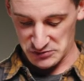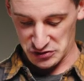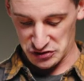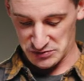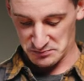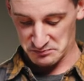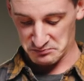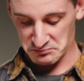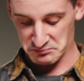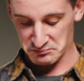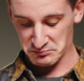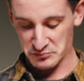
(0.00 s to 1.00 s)
You can just
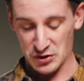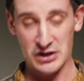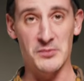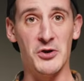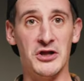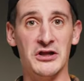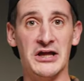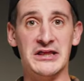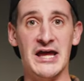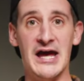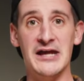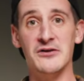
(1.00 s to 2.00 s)
plug them on like
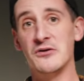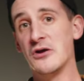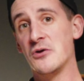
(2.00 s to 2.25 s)
that,